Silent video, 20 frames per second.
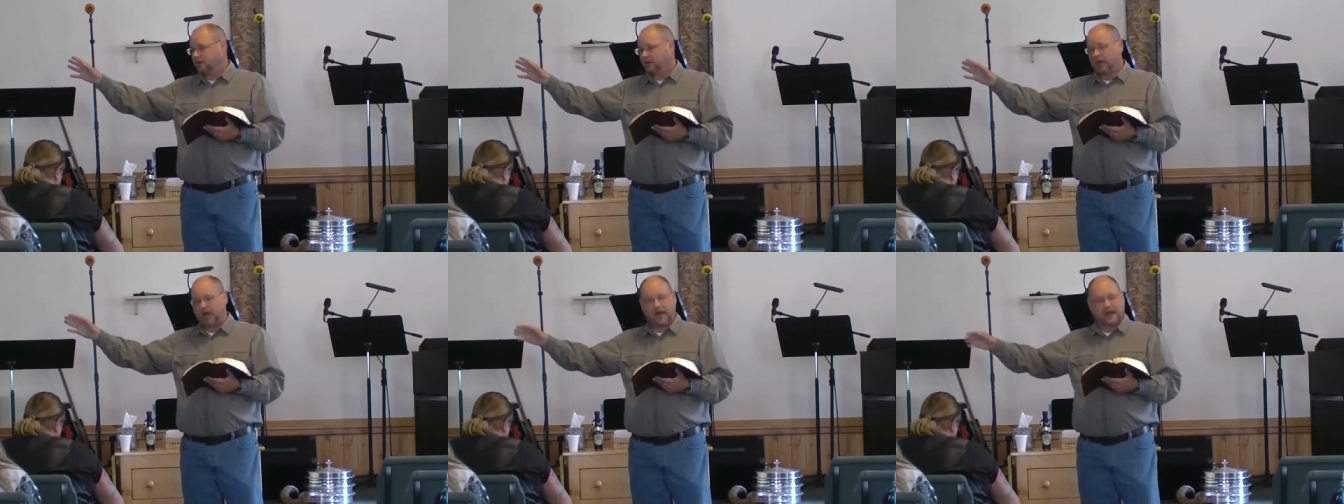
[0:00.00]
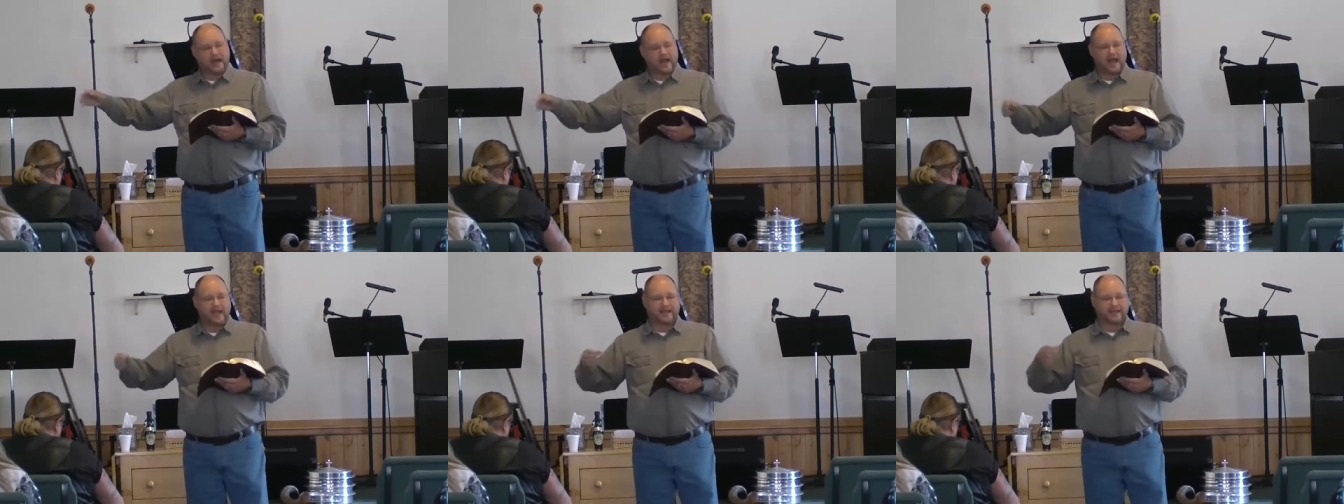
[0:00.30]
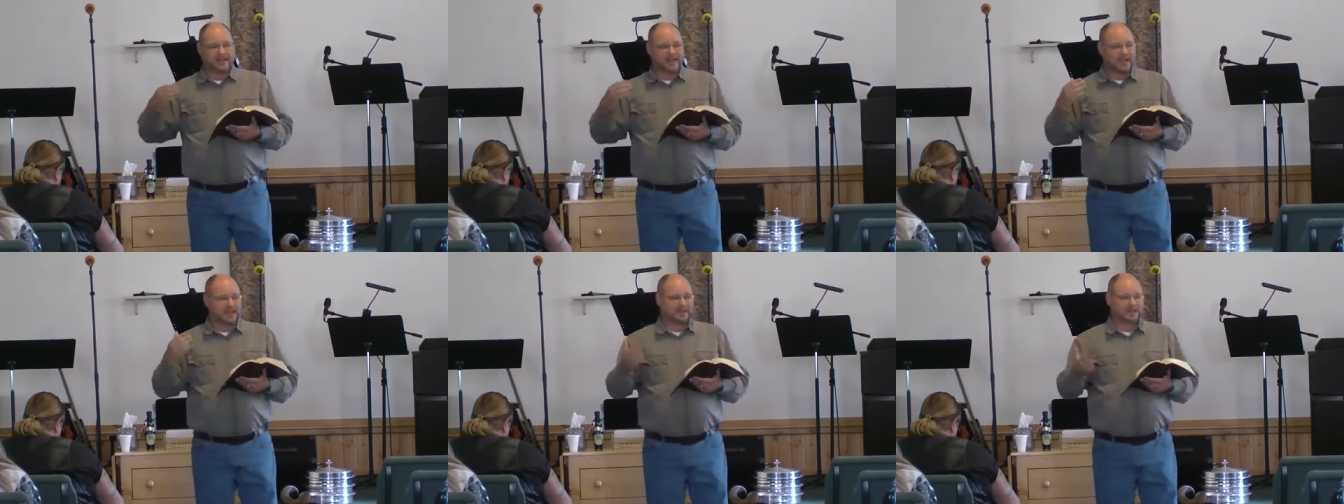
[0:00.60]
God,
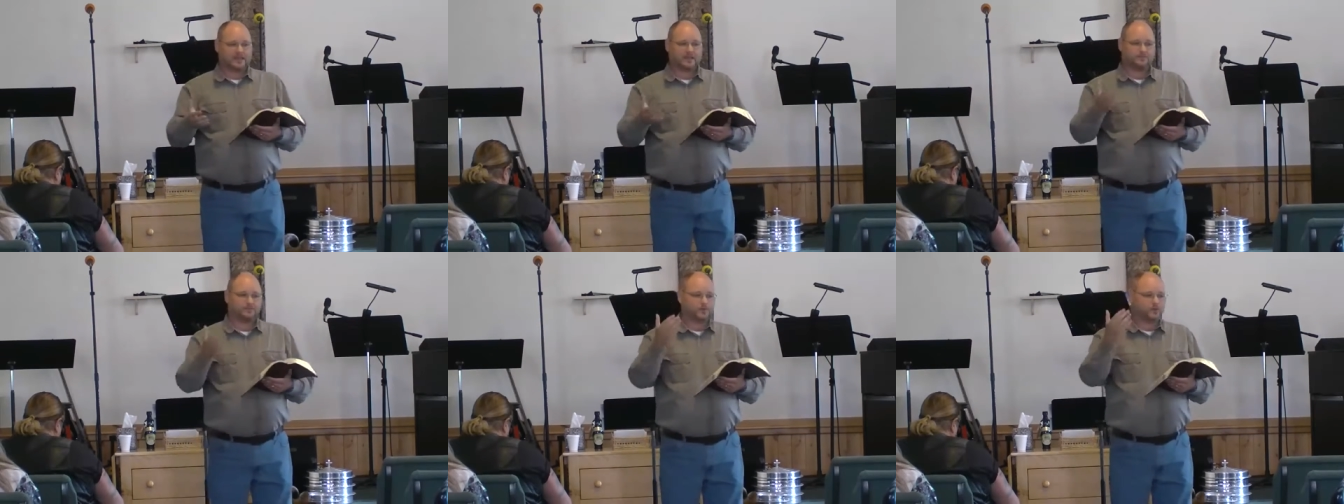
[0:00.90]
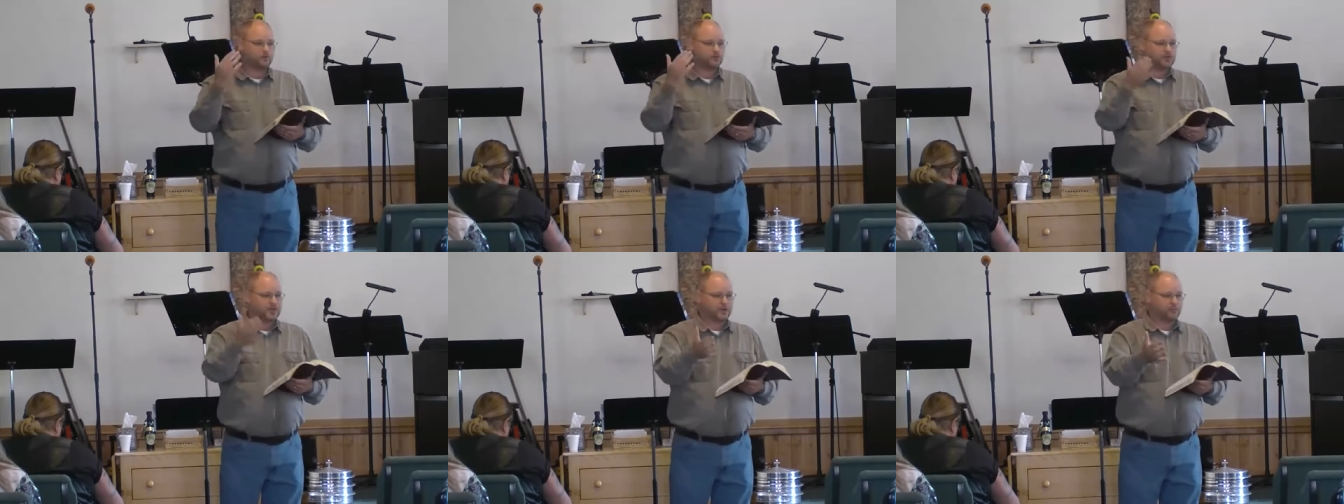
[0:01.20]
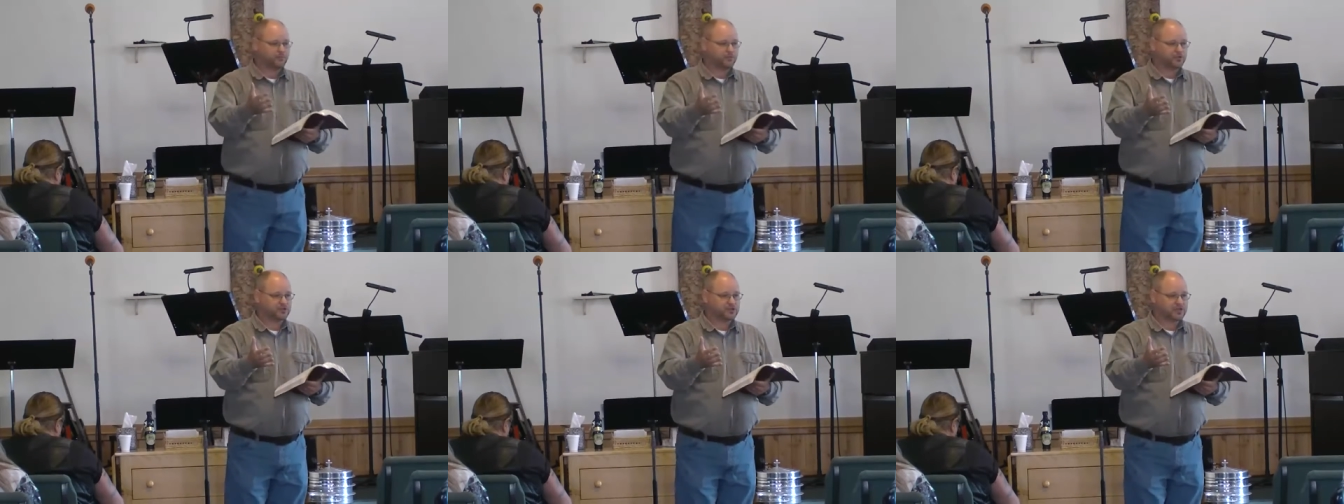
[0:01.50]
I can't give you
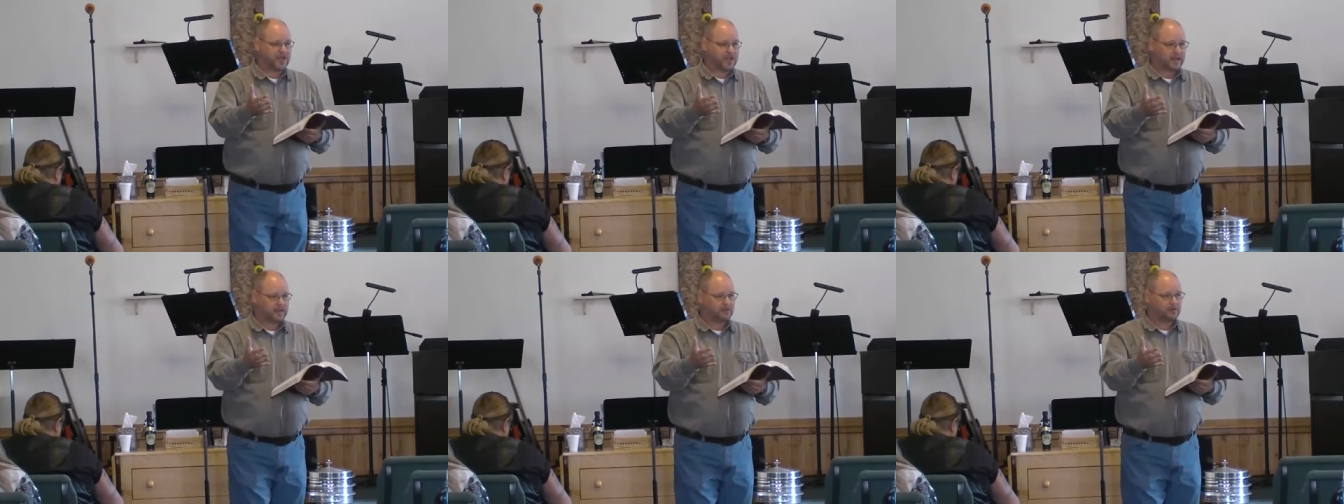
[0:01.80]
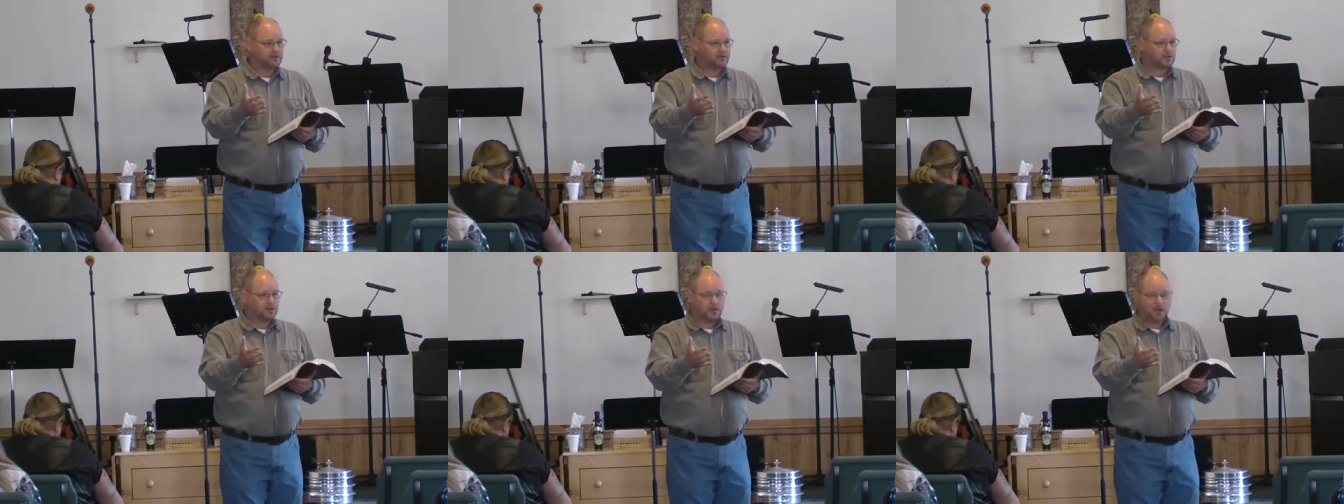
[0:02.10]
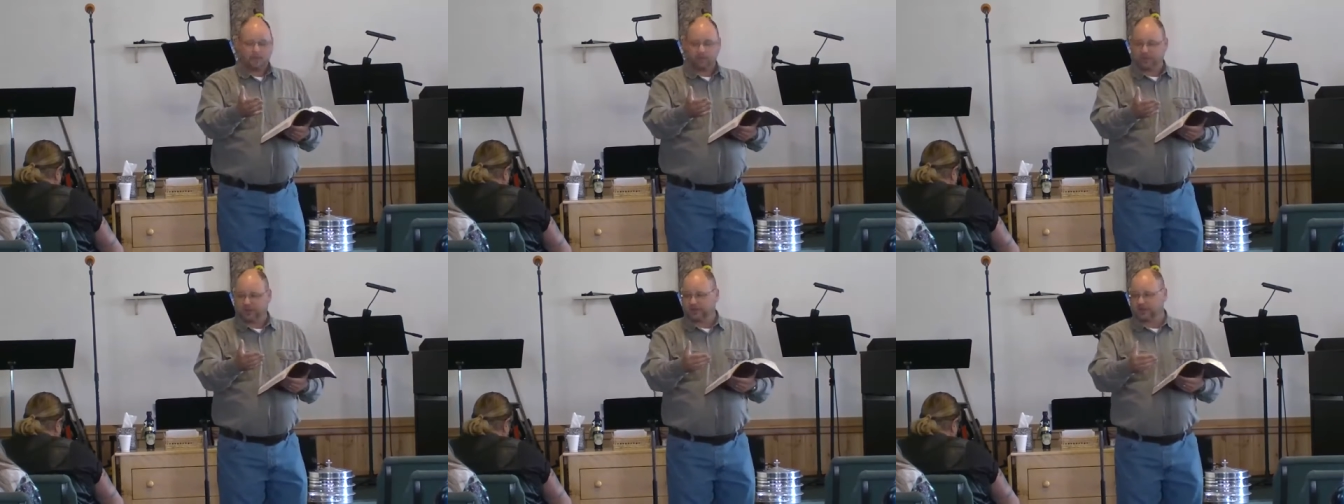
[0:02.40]
10%
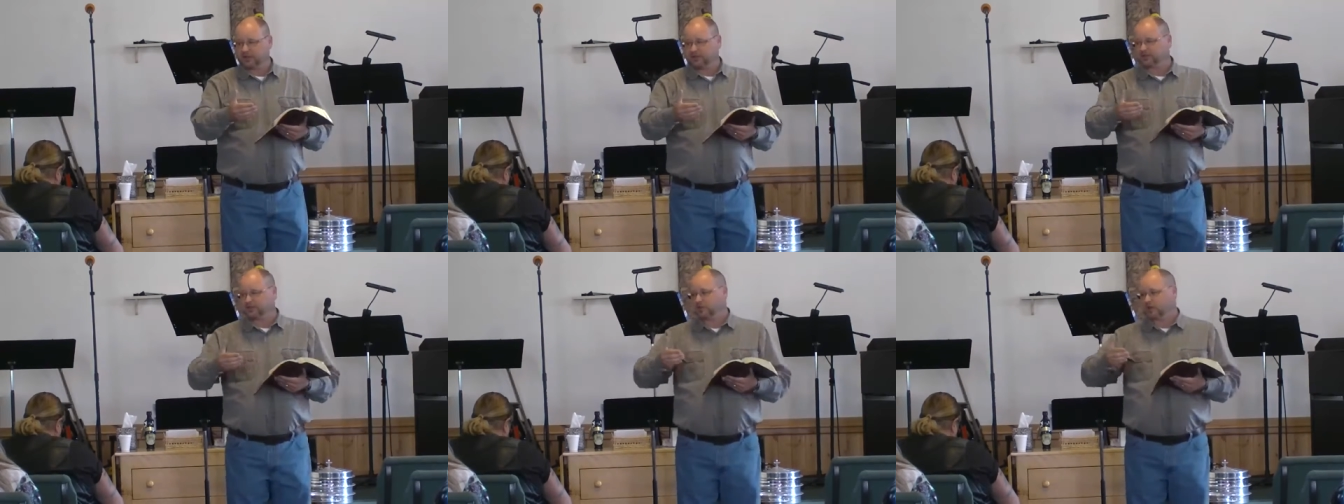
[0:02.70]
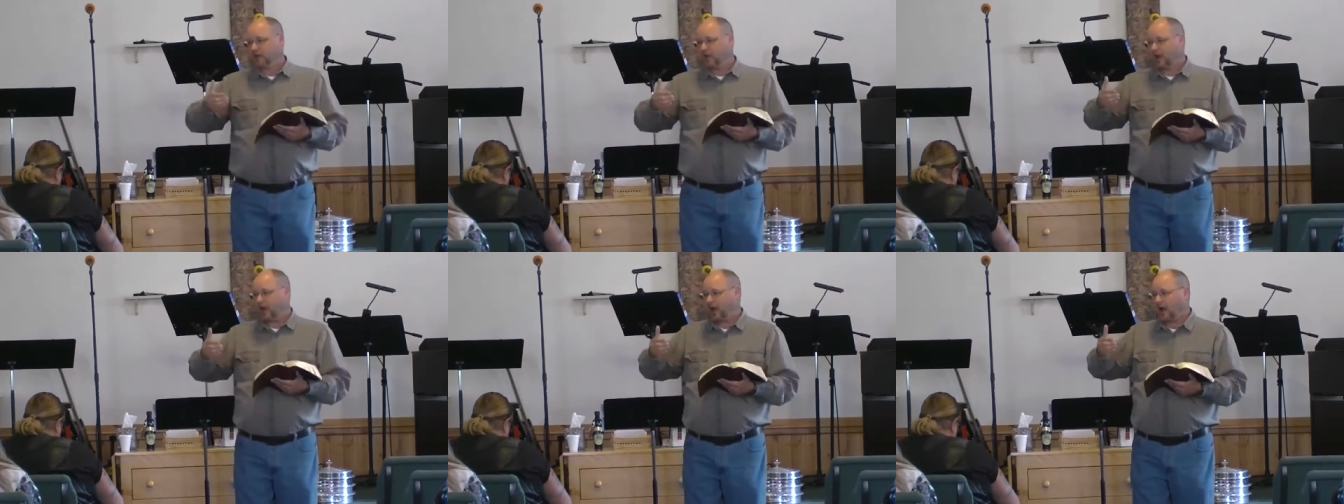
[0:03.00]
because